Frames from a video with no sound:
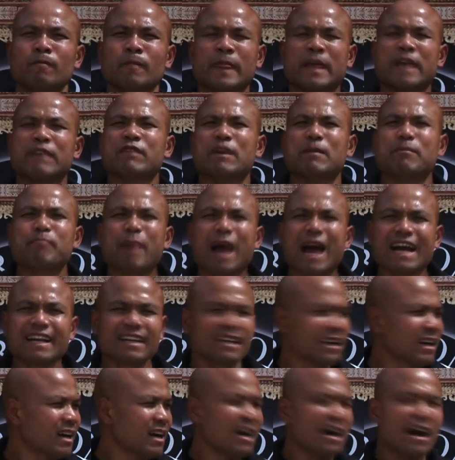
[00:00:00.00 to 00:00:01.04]
If it's bad,
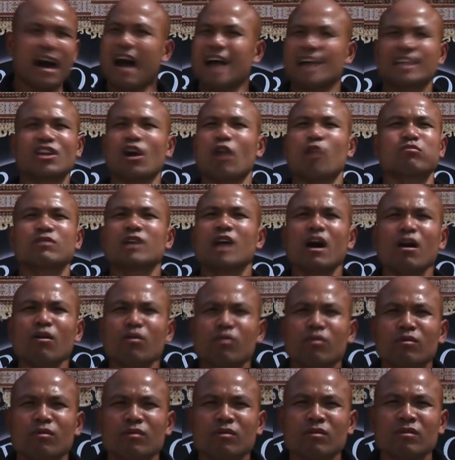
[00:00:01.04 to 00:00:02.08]
I don't
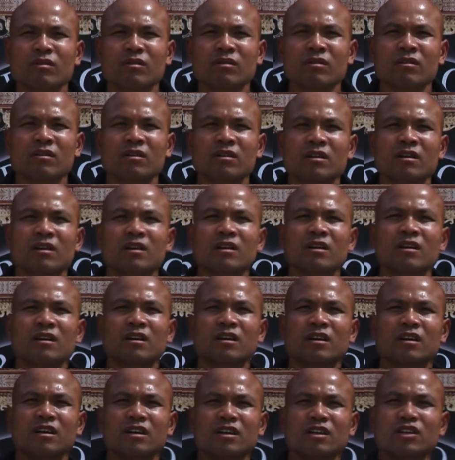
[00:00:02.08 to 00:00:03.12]
know.
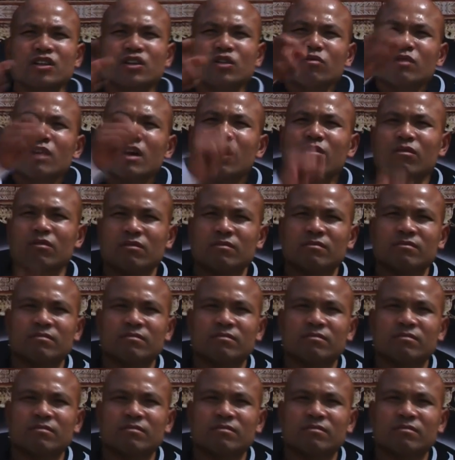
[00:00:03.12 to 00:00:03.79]
You know.